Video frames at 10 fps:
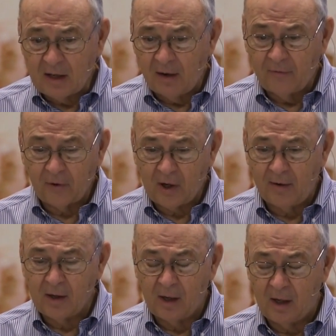
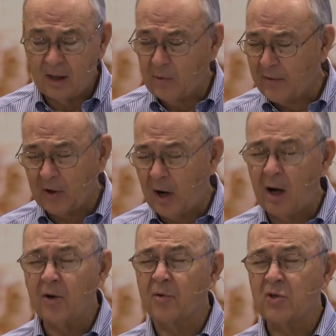
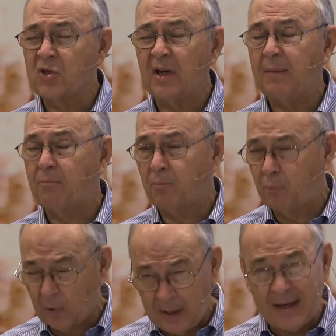conquer the city
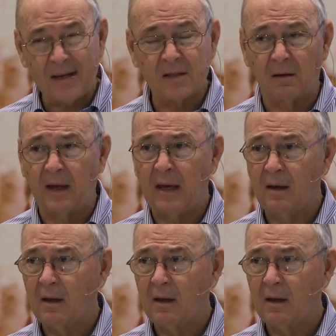pretty easily.